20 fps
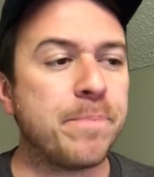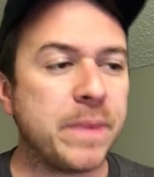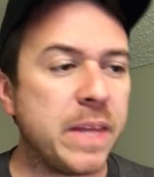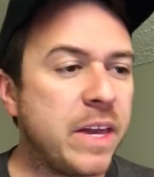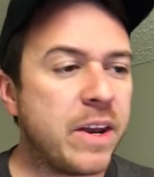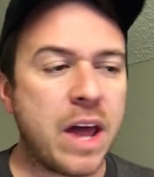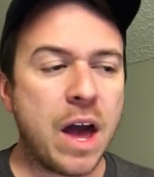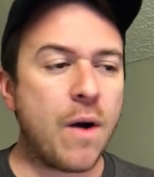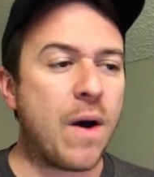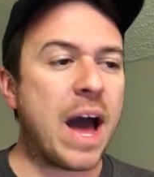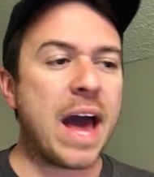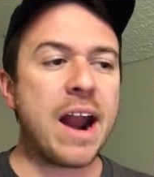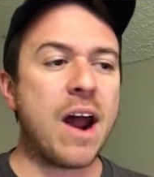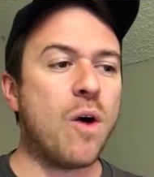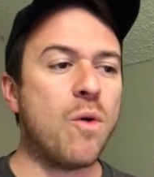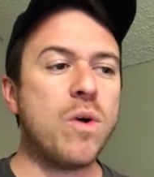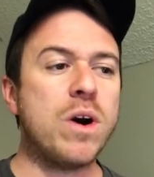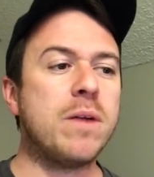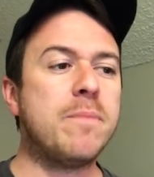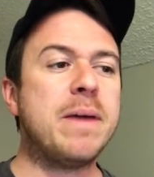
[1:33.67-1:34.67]
You know, I
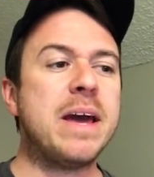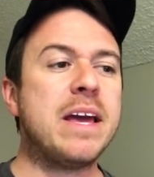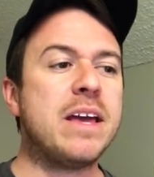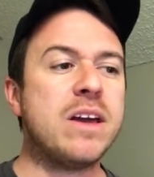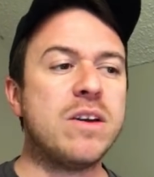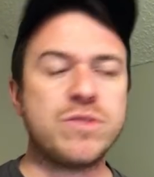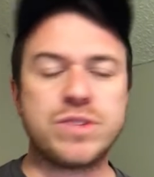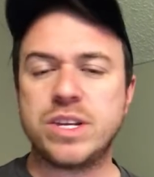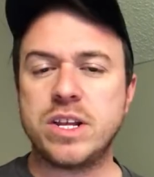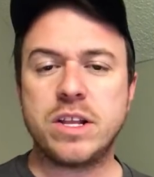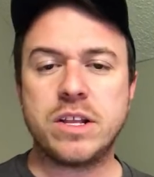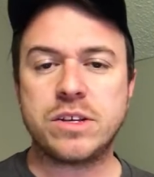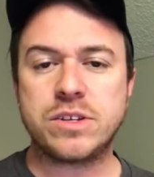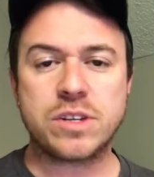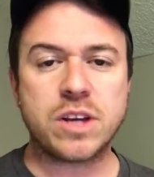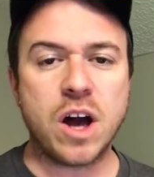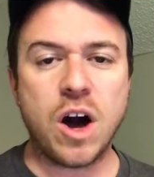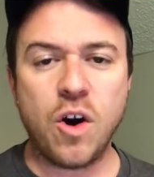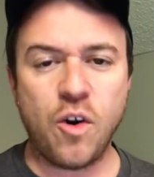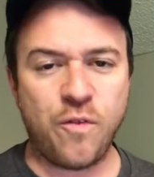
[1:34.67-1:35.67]
don't want to be using the
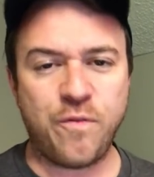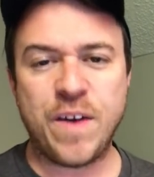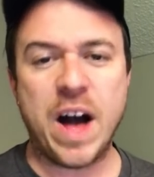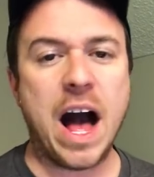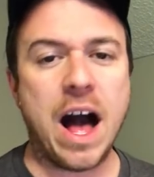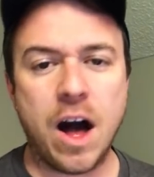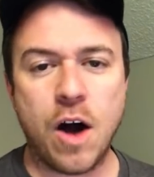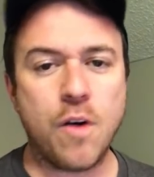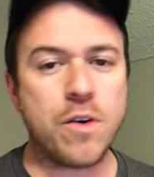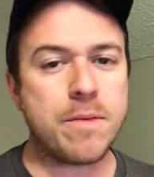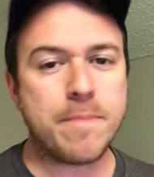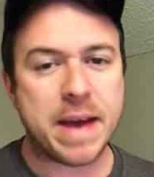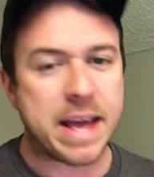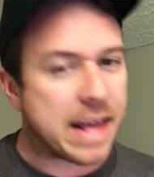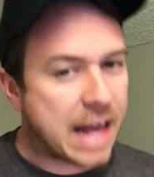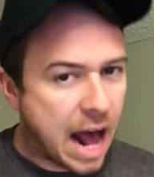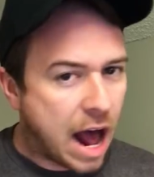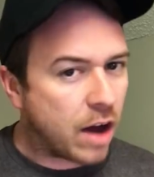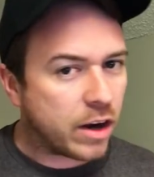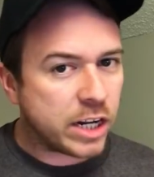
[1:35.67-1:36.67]
school phone to be
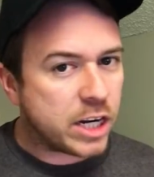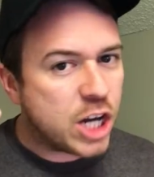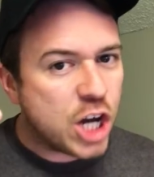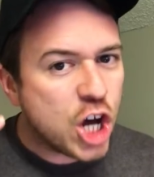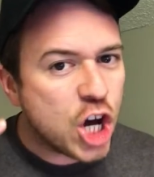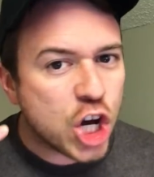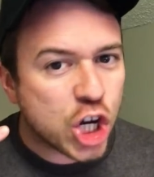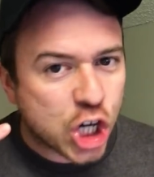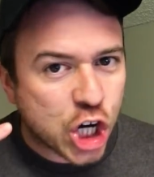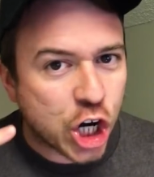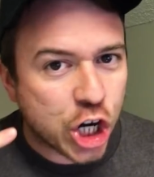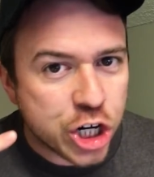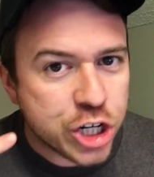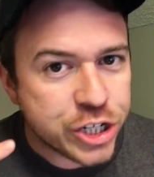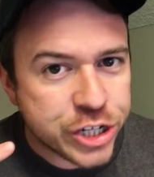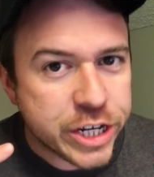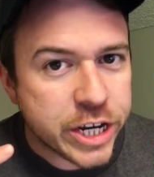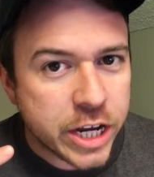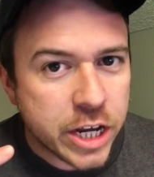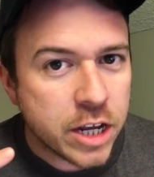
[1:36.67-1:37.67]
calling
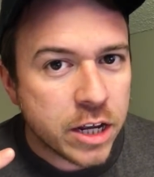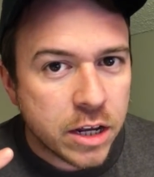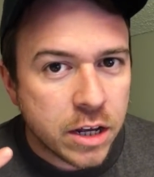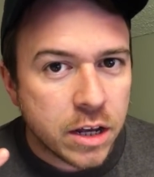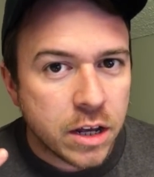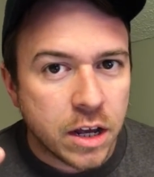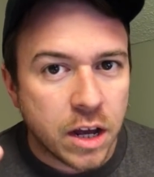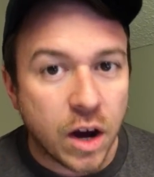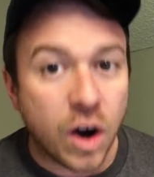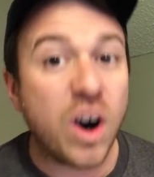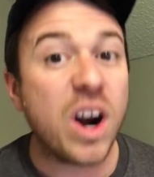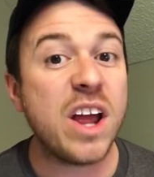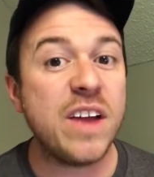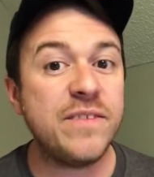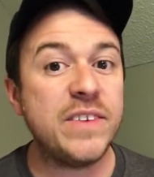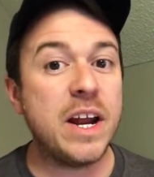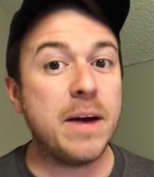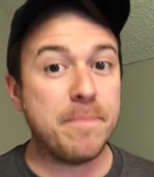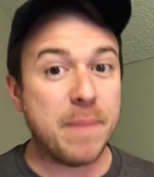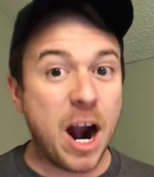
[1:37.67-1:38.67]
hookers, or
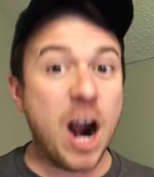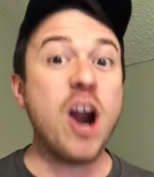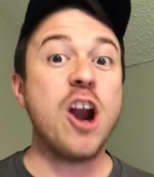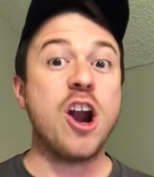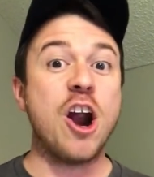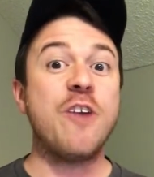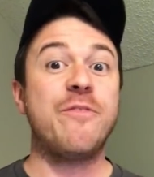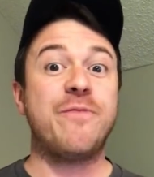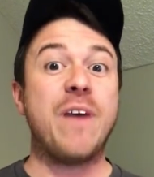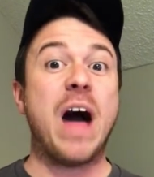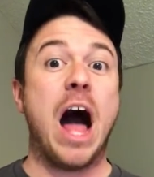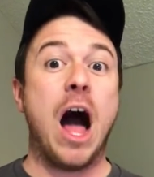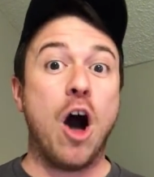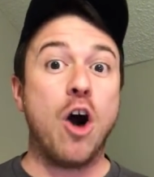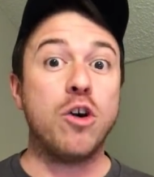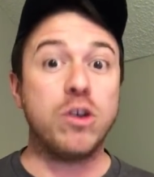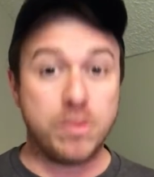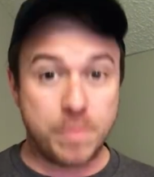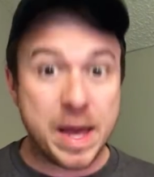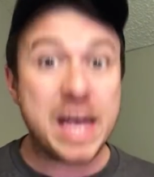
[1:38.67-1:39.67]
even a burner
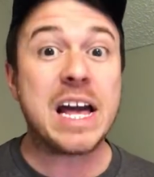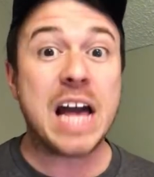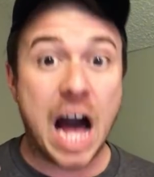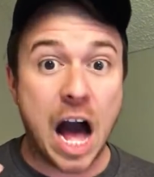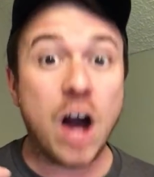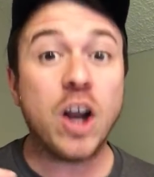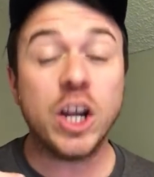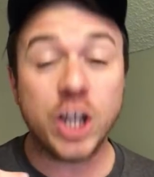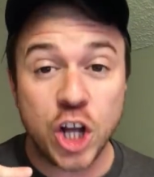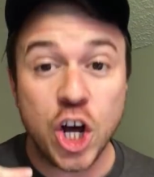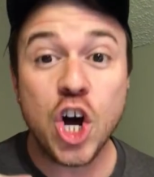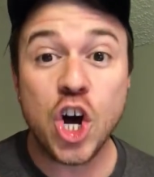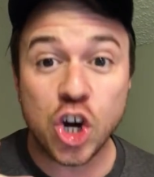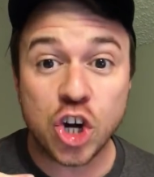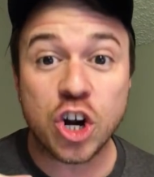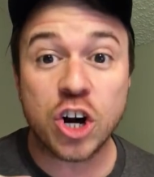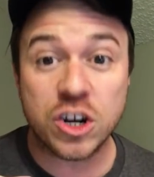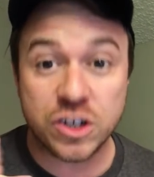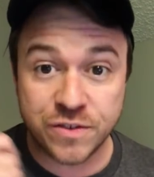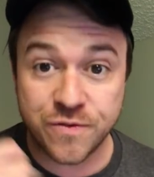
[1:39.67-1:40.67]
phone to be calling
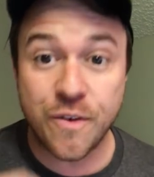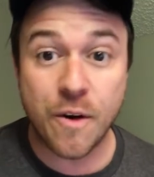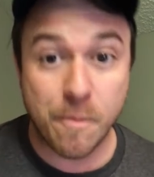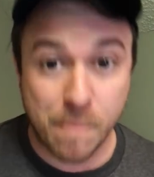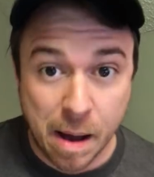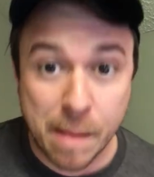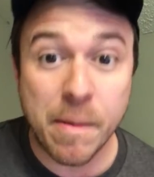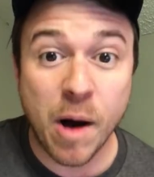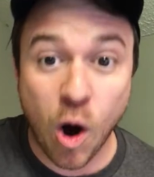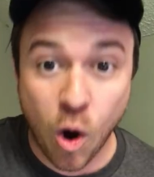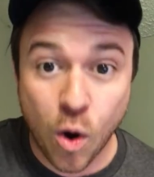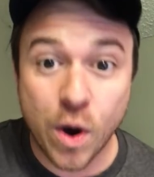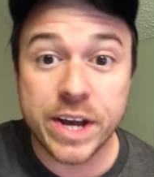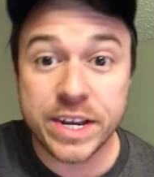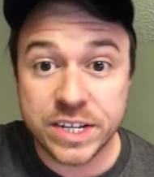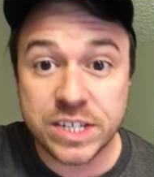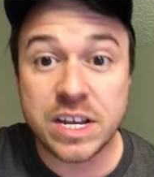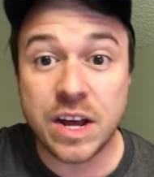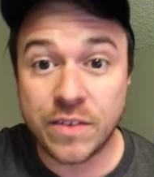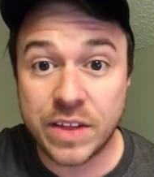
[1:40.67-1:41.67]
hookers for my
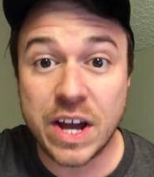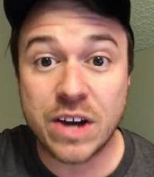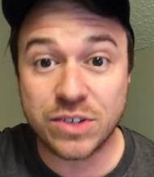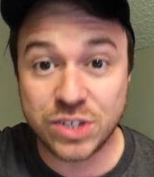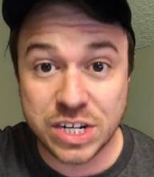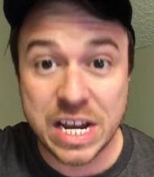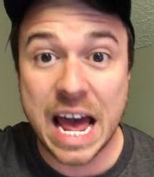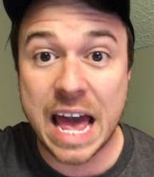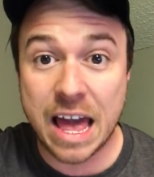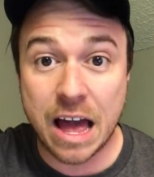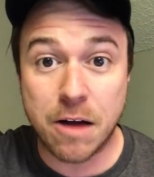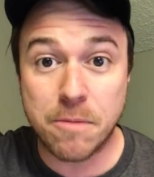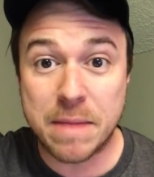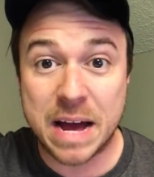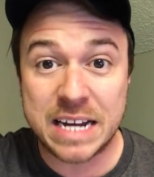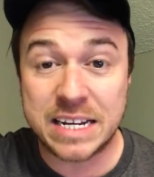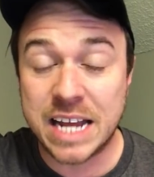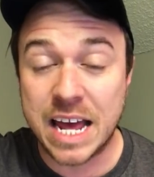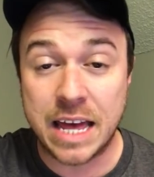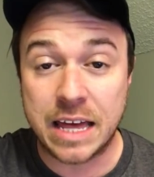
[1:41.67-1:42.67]
boys so they'll stay on
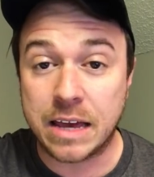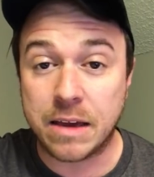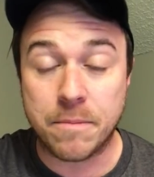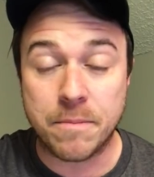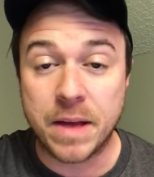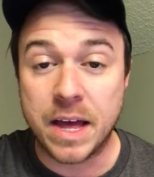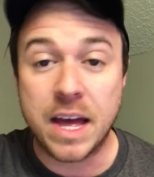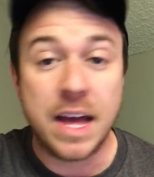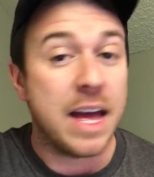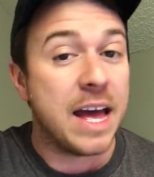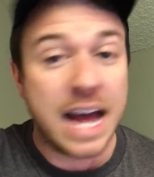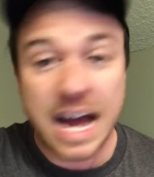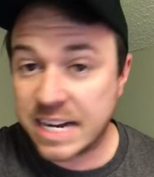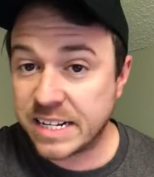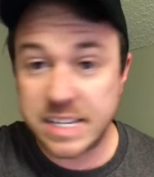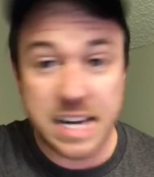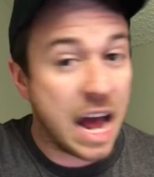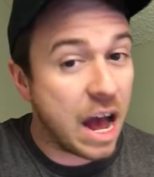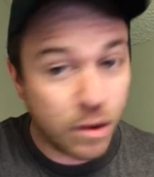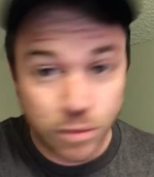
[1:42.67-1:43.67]
my team.
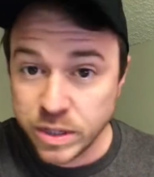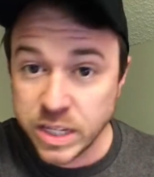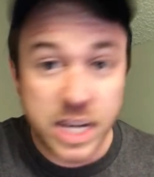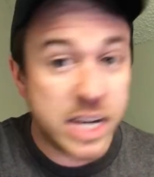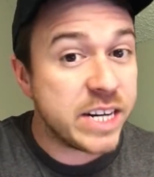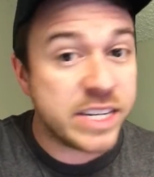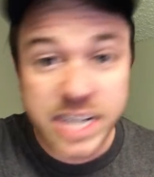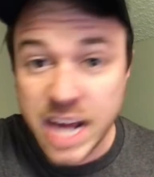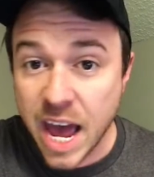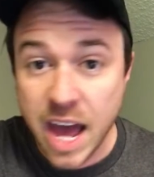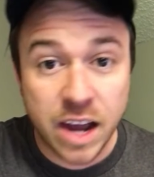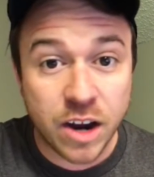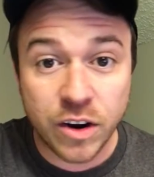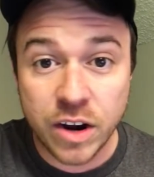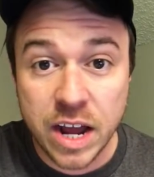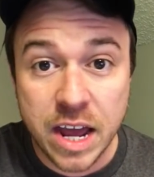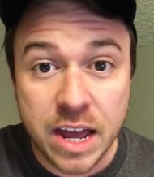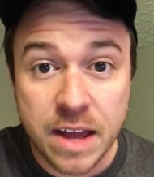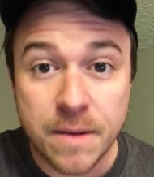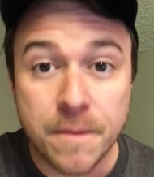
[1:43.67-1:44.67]
That's not with
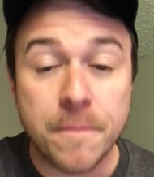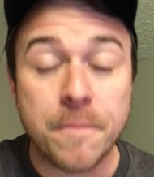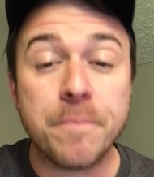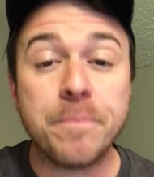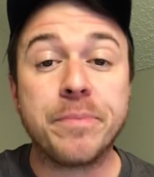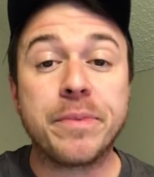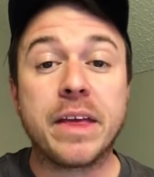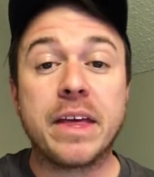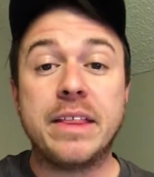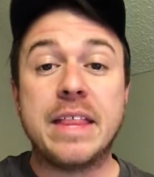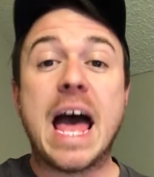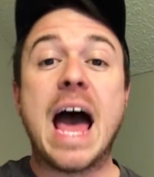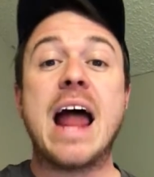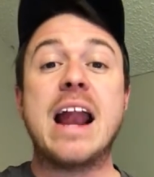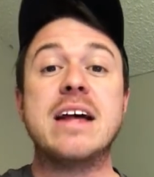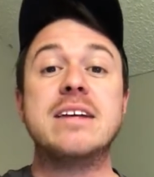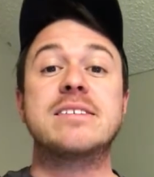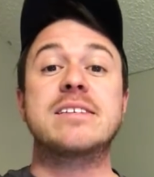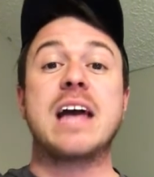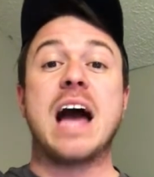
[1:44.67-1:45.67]
integrity.
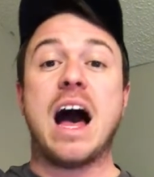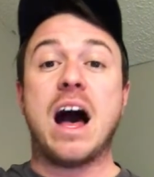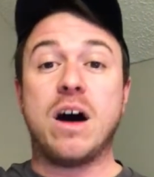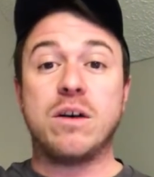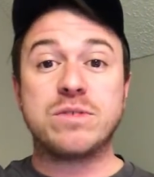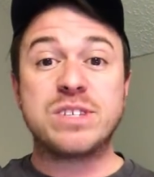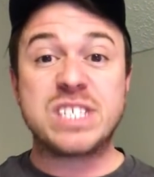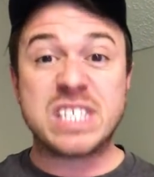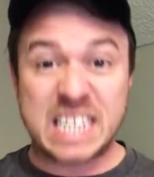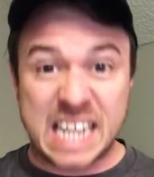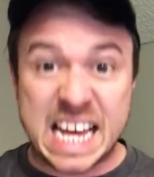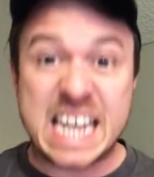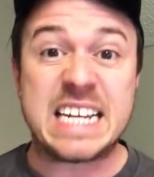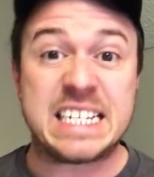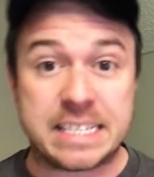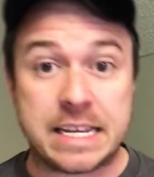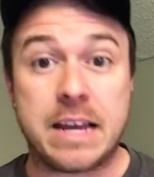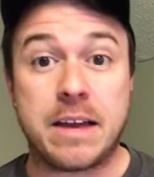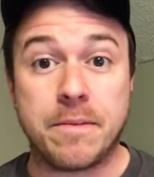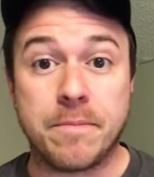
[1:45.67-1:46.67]
That is called
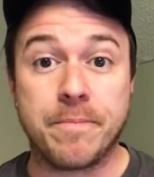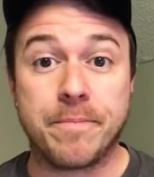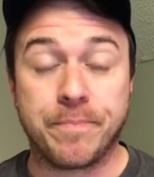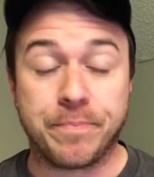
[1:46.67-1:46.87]
sleazy.